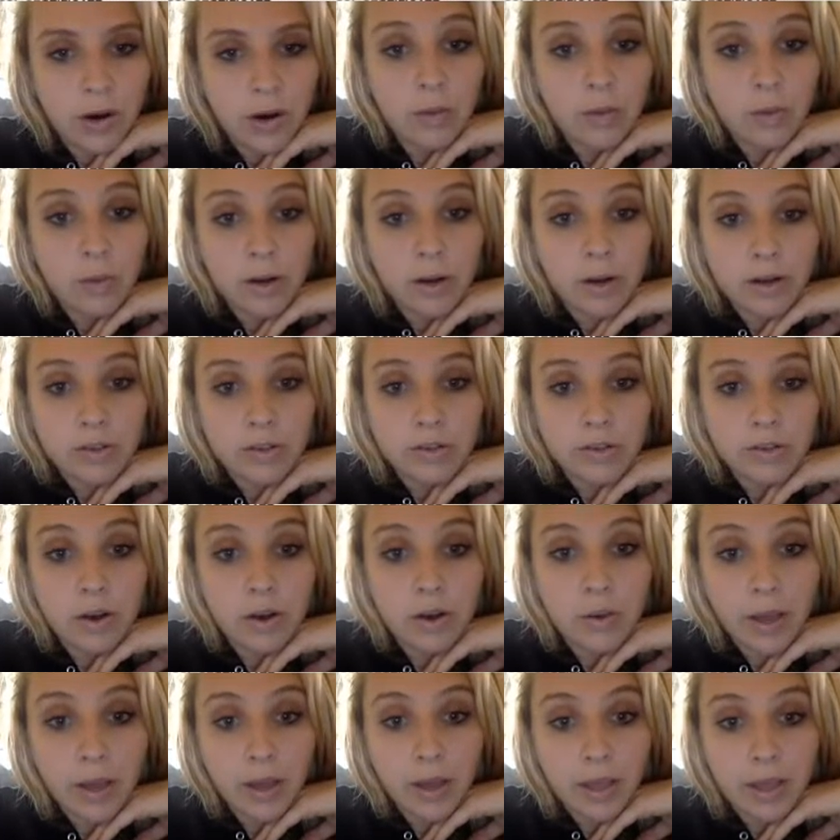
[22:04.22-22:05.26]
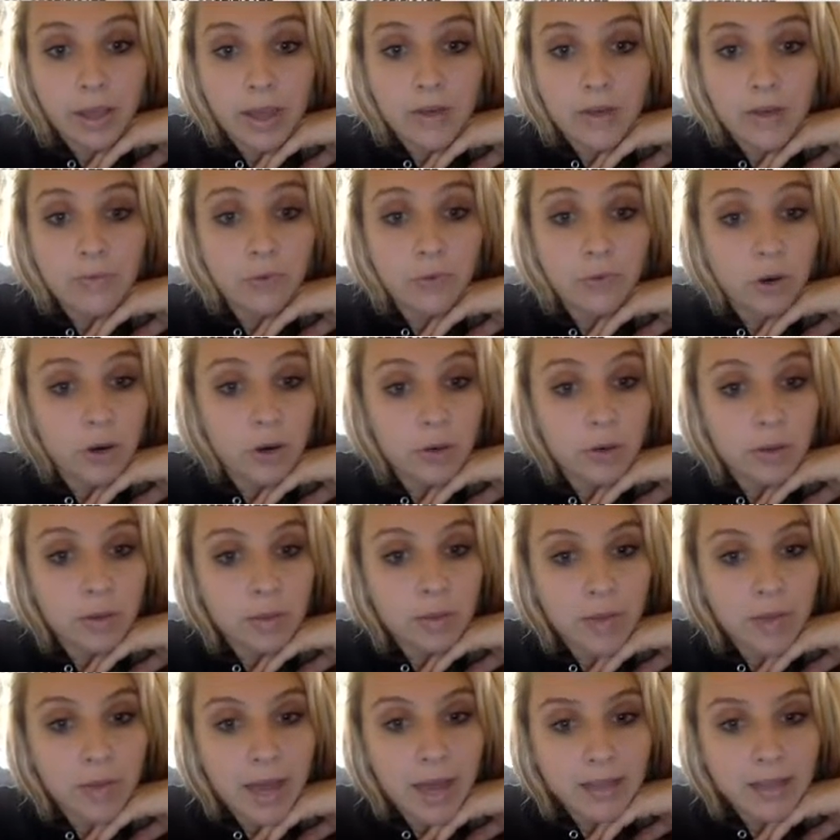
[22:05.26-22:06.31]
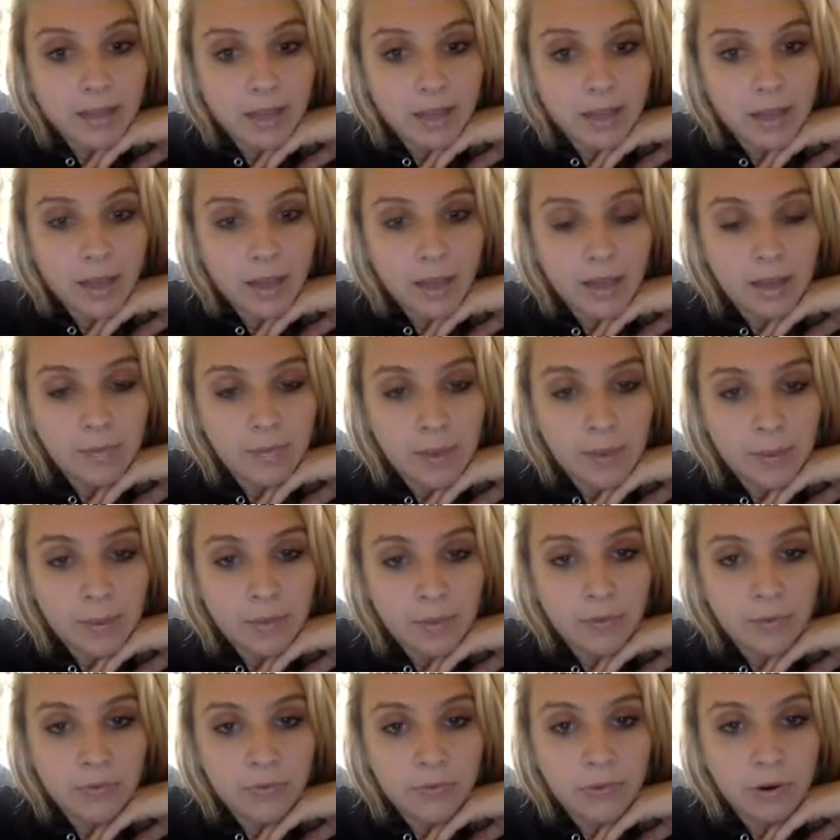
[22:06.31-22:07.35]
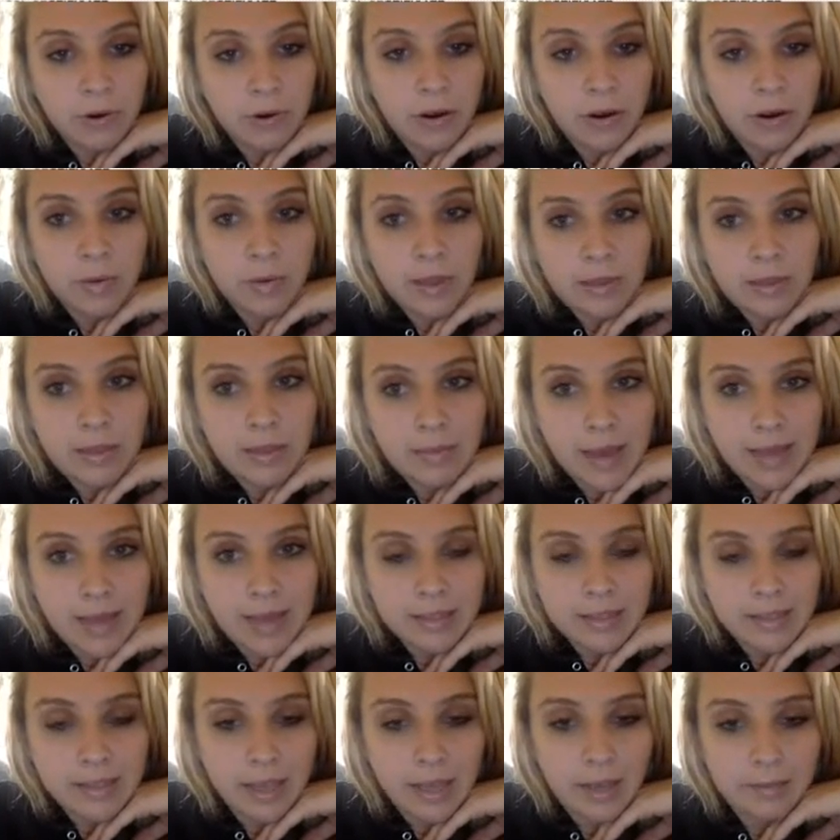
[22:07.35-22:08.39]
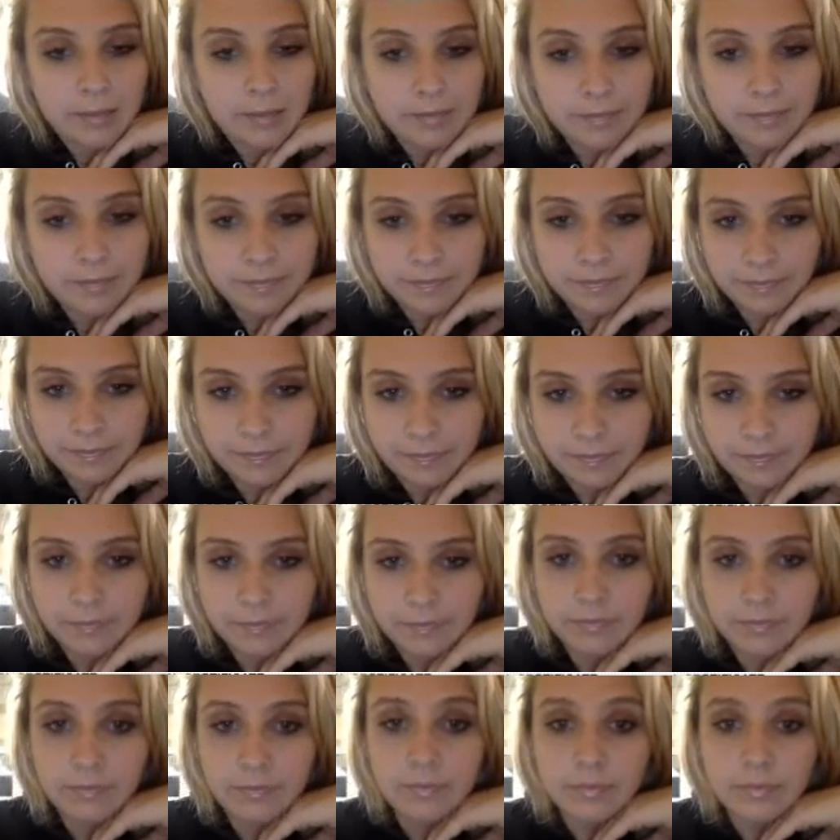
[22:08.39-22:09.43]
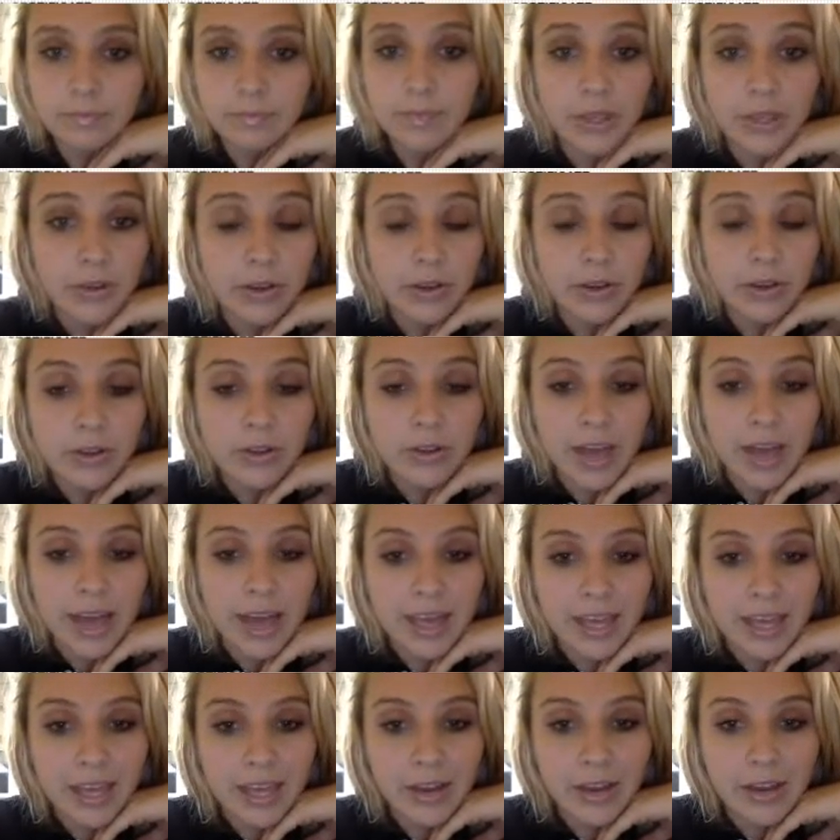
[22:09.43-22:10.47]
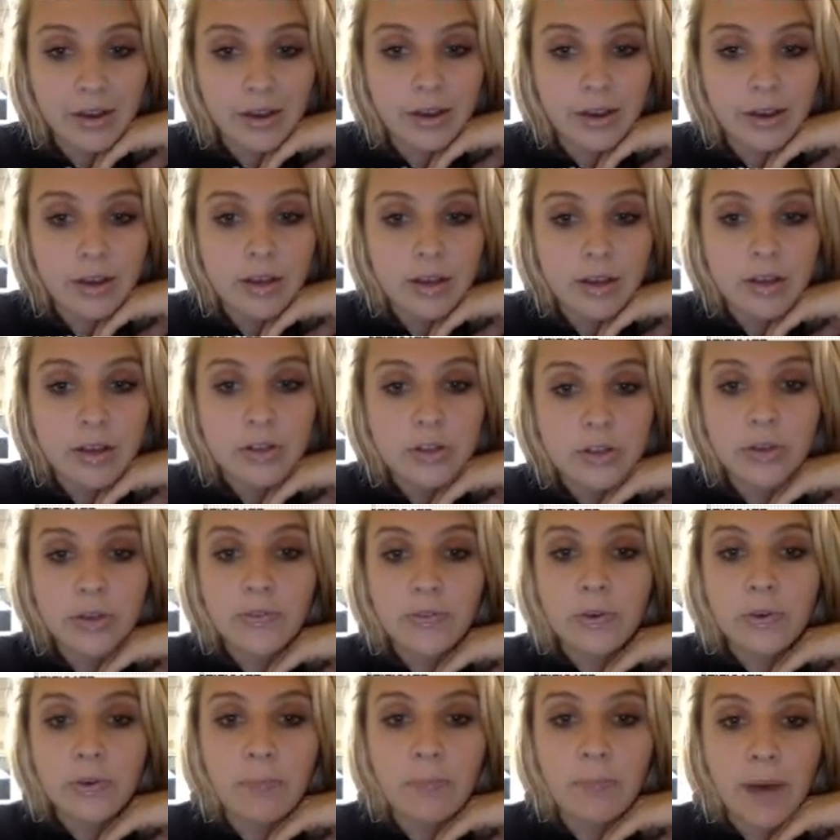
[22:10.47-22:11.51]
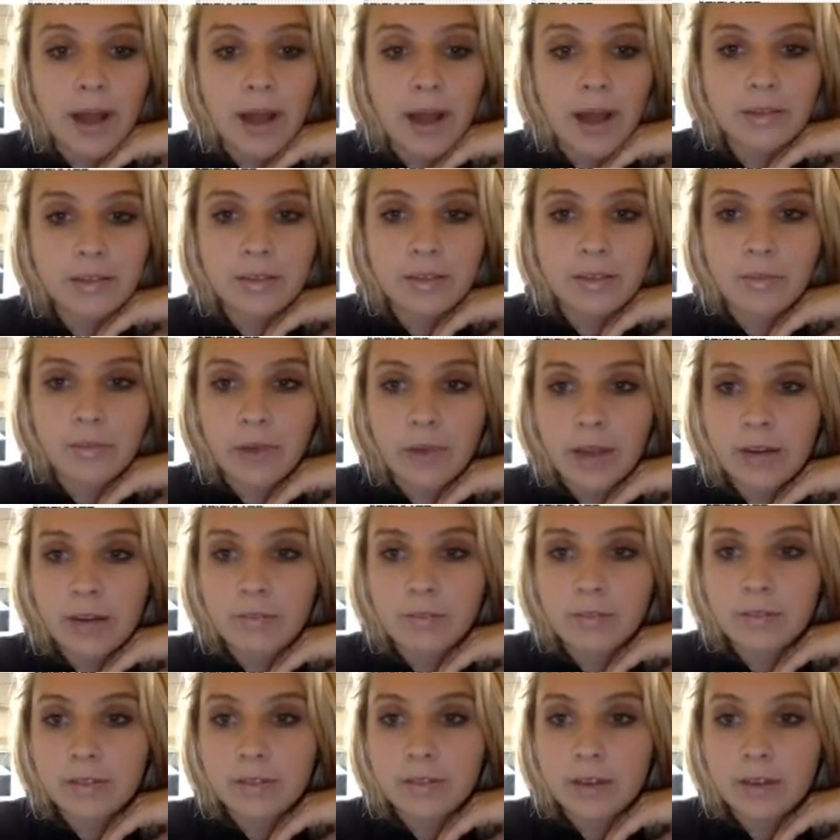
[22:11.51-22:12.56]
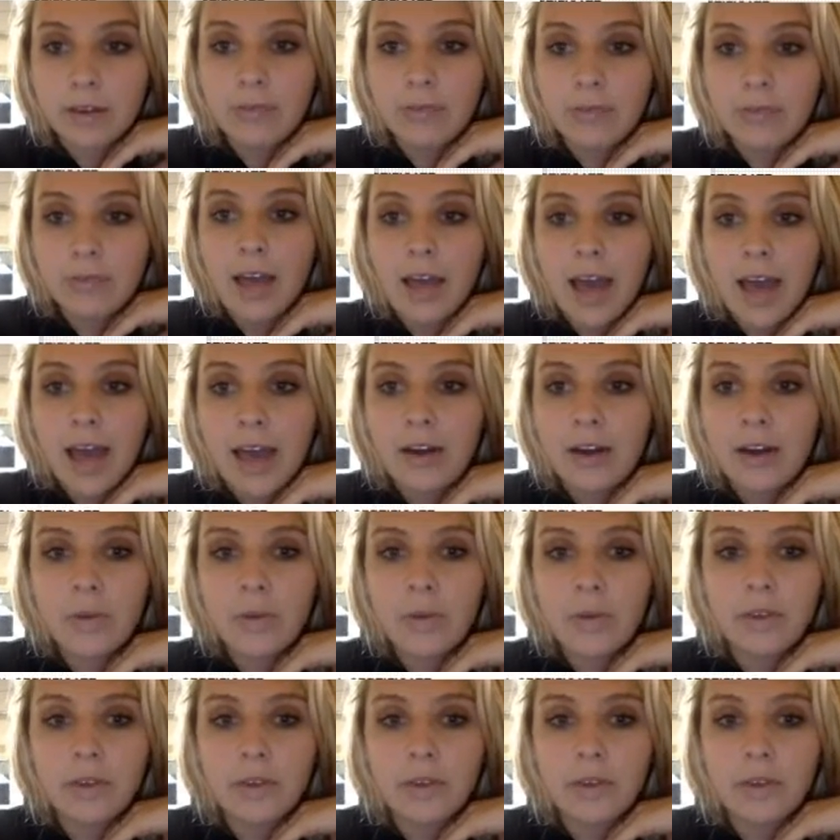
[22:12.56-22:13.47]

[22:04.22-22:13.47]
where it's going. Forward with masking again, people. Forward with masking. You can do that here. So if you bought some random stuff, I know when you